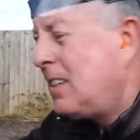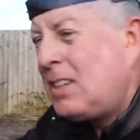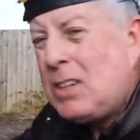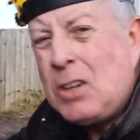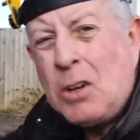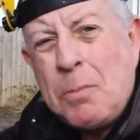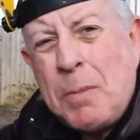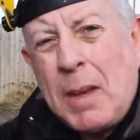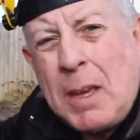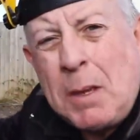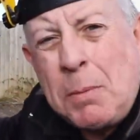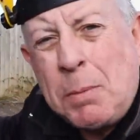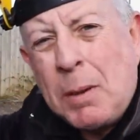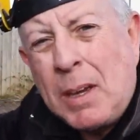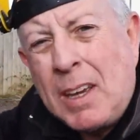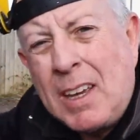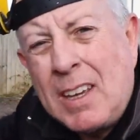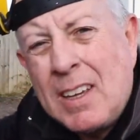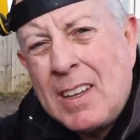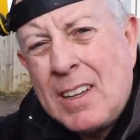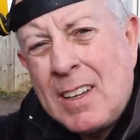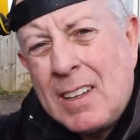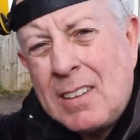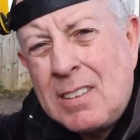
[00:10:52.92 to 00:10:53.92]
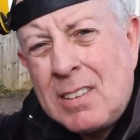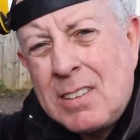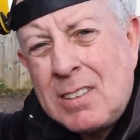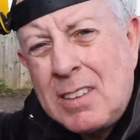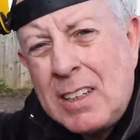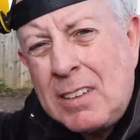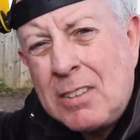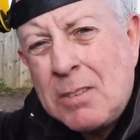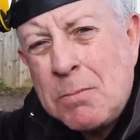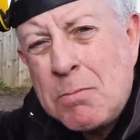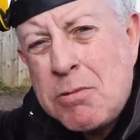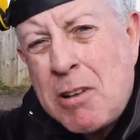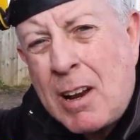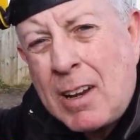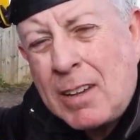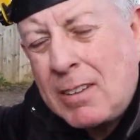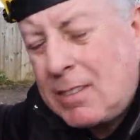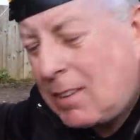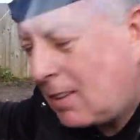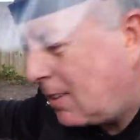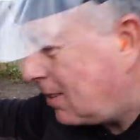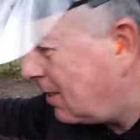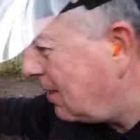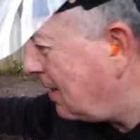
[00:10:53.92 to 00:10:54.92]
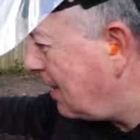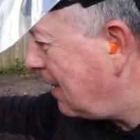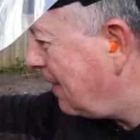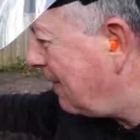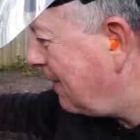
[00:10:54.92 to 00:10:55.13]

Or maybe I just need some practice.